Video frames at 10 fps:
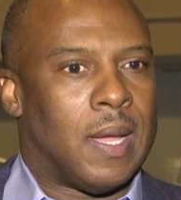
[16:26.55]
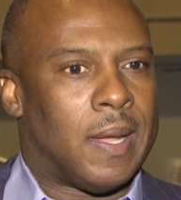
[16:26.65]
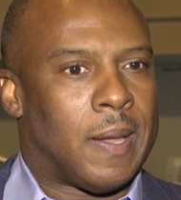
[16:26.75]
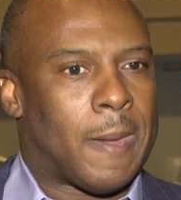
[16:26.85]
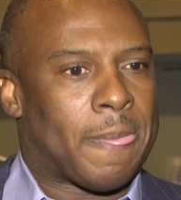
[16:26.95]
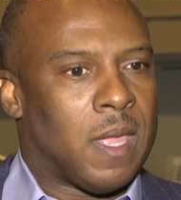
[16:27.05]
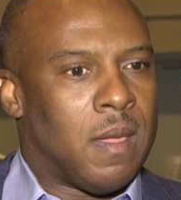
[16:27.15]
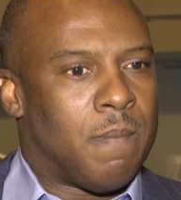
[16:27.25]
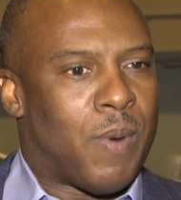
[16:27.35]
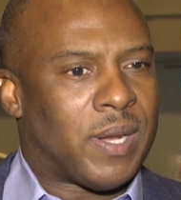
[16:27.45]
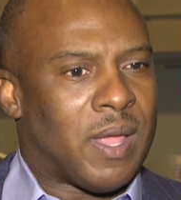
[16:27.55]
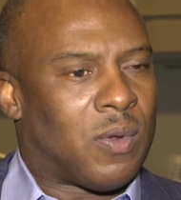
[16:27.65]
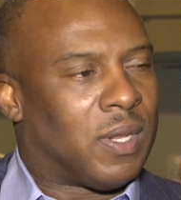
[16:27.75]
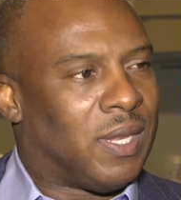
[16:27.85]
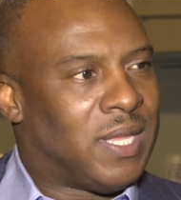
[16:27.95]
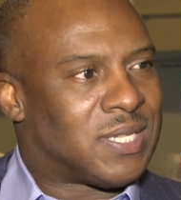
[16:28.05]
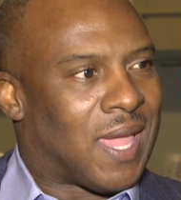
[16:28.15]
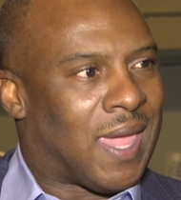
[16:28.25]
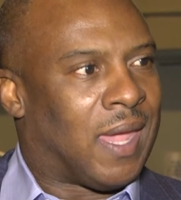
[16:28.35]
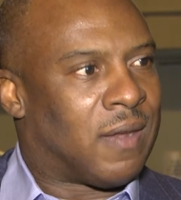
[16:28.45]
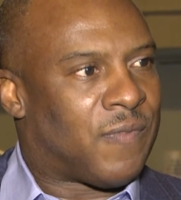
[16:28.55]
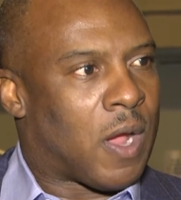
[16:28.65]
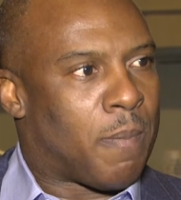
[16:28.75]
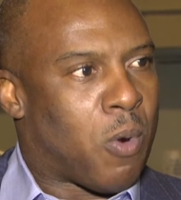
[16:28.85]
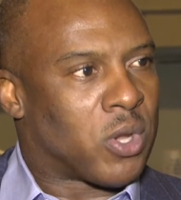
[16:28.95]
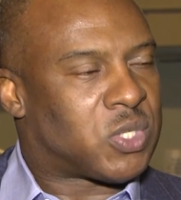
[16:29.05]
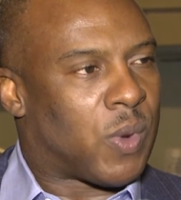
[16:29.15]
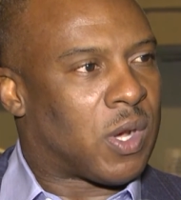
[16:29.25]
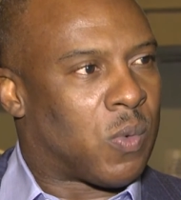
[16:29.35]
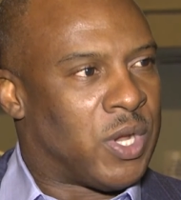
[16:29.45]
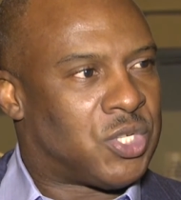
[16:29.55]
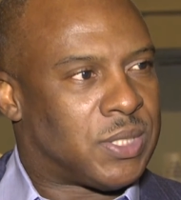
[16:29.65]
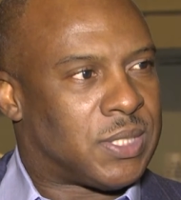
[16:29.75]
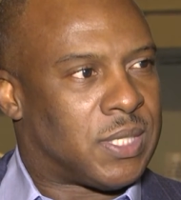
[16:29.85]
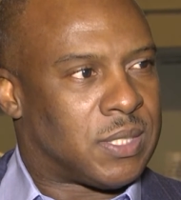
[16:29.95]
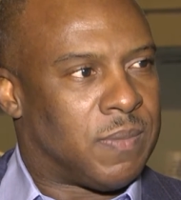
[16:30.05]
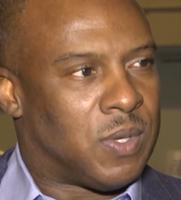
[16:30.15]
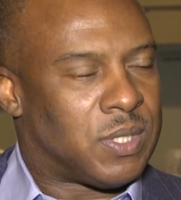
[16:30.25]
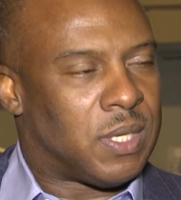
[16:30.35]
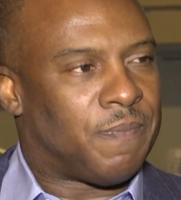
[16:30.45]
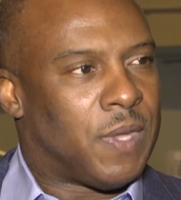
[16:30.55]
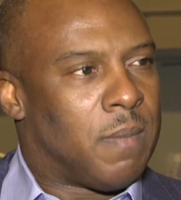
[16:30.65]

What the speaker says: BREC not only leads a hand for our parks and recreations in this community,